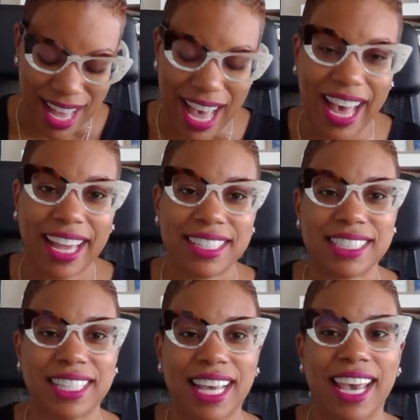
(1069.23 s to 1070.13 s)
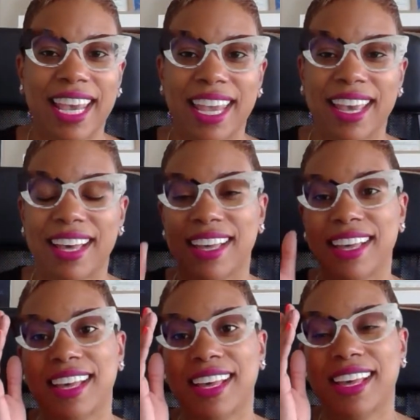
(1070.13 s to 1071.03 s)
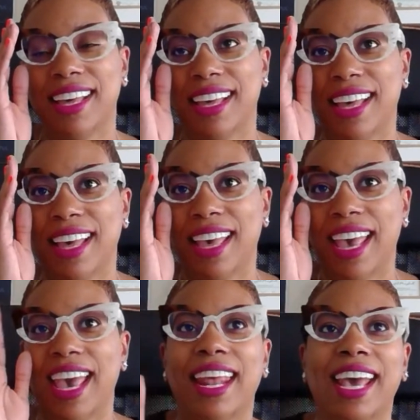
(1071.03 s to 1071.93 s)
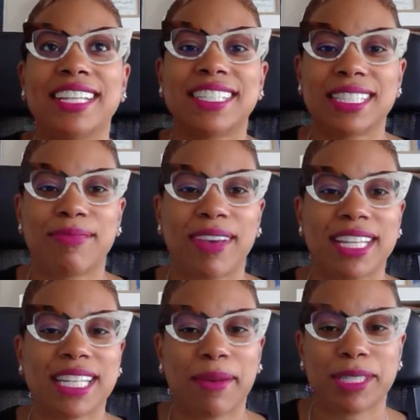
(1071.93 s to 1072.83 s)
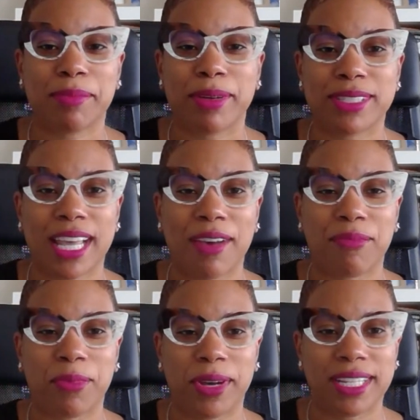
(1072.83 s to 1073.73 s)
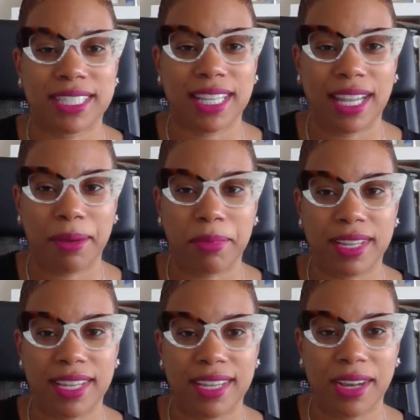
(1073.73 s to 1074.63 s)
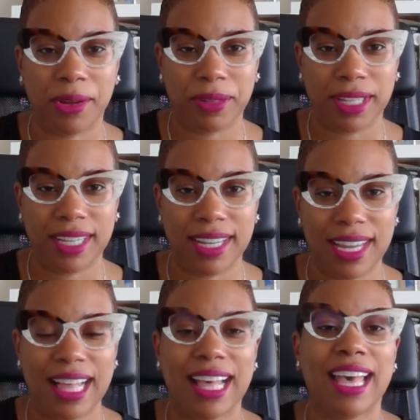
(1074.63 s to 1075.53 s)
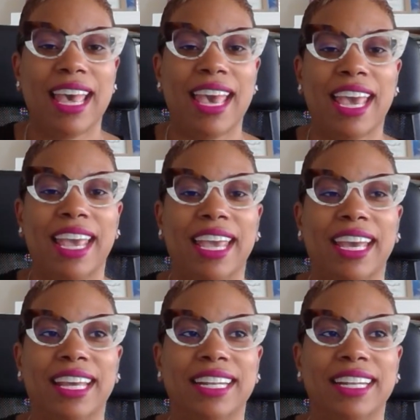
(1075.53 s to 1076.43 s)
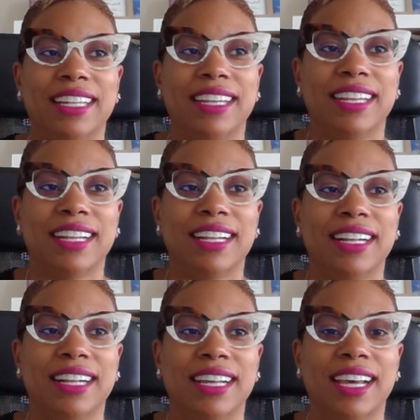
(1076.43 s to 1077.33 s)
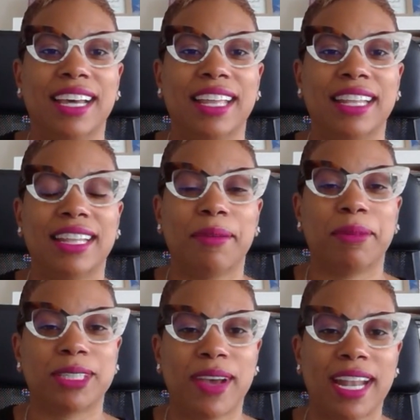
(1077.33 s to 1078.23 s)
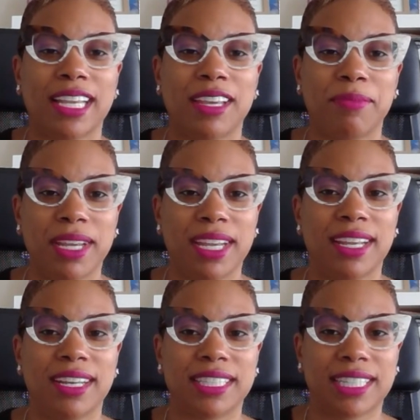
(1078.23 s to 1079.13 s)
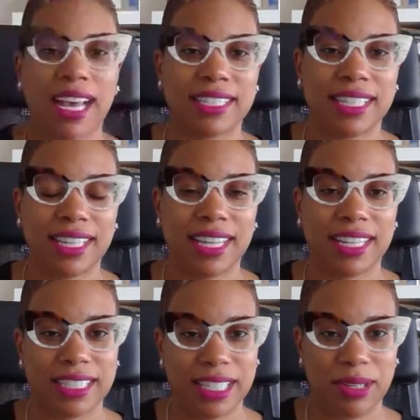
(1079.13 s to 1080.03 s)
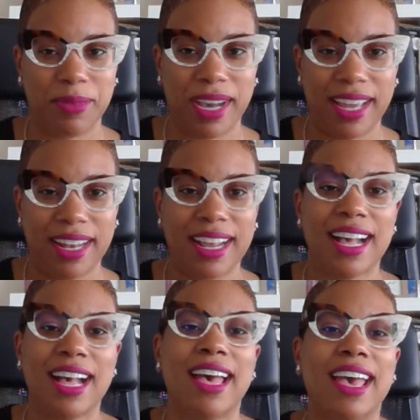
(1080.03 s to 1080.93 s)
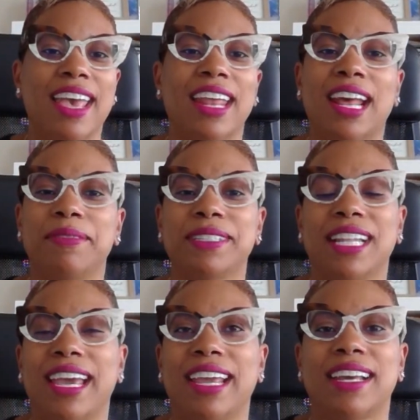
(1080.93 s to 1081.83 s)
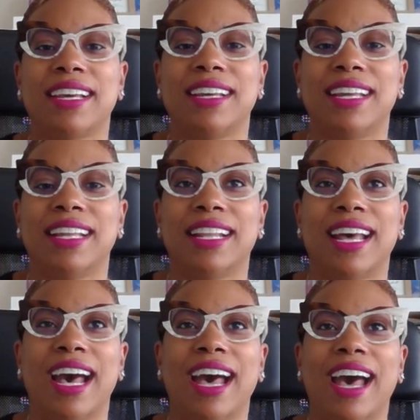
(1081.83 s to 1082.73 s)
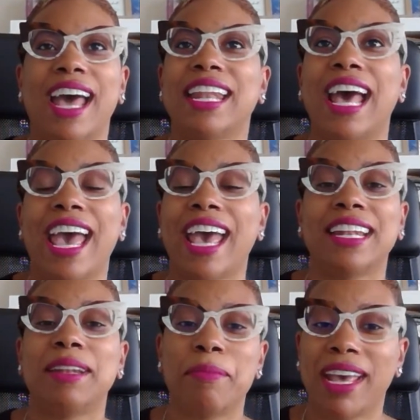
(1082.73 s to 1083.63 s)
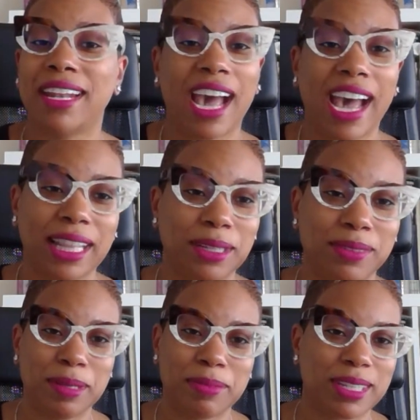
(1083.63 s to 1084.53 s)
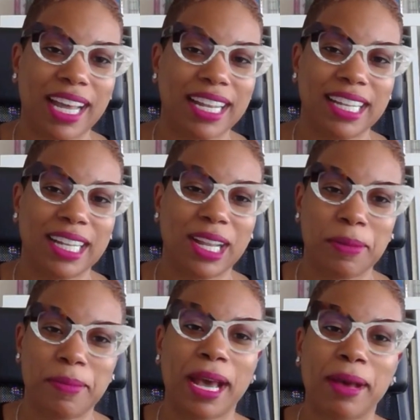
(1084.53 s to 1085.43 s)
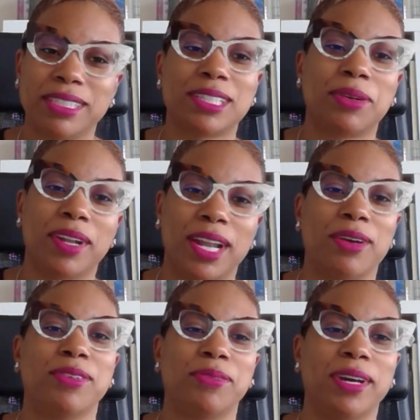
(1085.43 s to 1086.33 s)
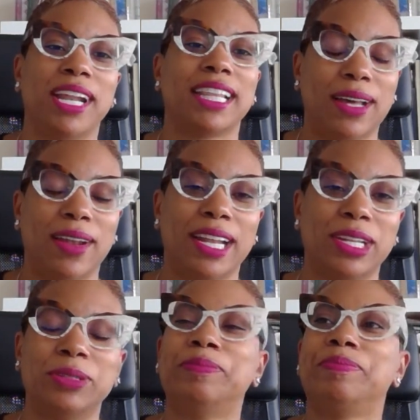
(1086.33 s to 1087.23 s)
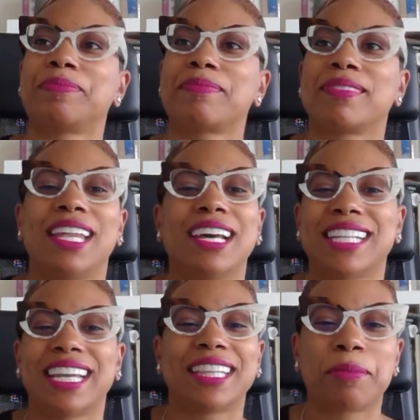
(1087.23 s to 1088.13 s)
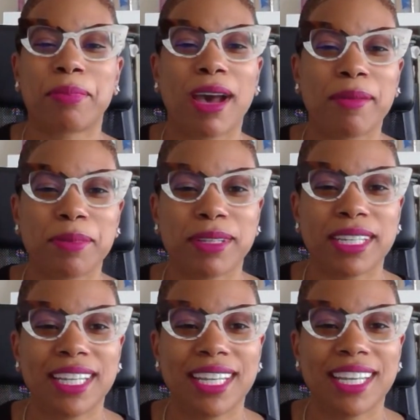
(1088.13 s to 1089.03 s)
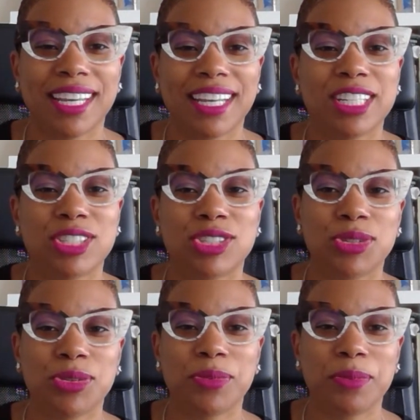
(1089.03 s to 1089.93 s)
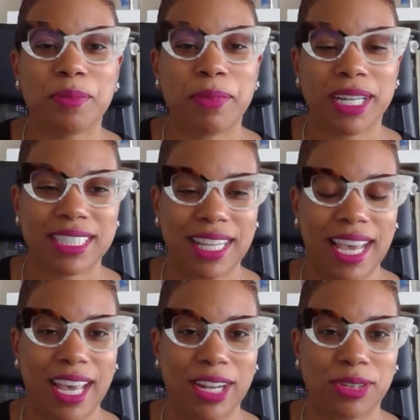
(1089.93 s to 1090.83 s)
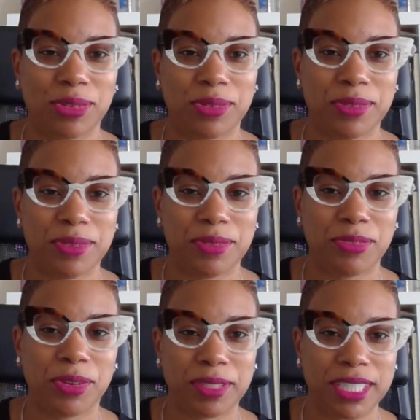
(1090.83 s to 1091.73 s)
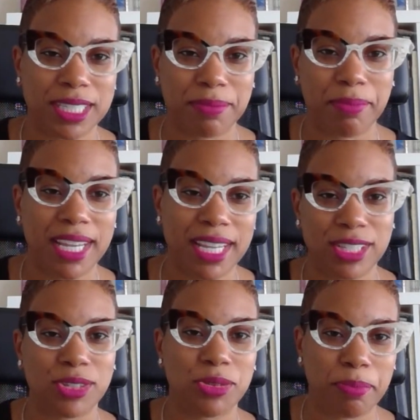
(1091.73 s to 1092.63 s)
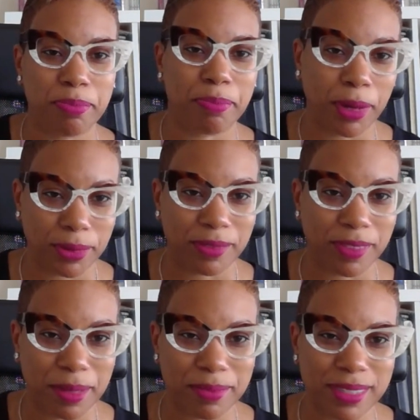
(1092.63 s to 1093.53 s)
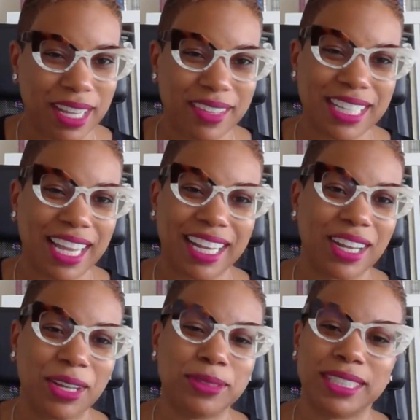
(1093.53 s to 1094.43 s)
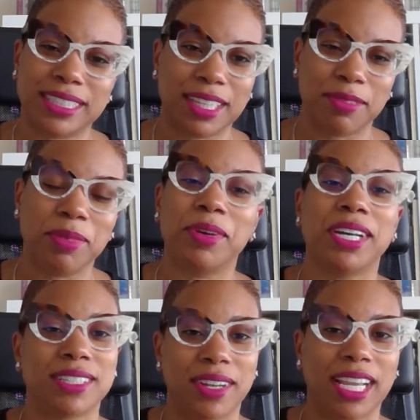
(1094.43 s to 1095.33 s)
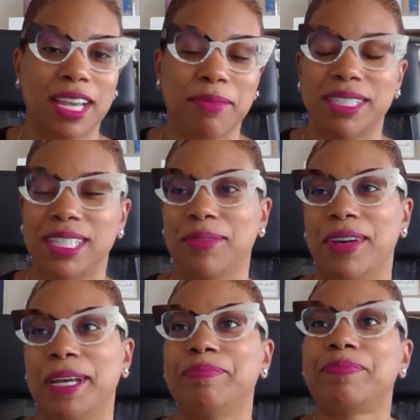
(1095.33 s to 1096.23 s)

I'd say at Essence Fest, I was supposed to have one celebrity only. And they were trying to give me Ashanti and Genuine. And I was like, I hadn't met either of so I didn't know. But I was just going off of what I thought I knew. And I was like, they're probably too much to handle for just me to do both of them. So I was like, no, just give me one. So they gave me Genuine.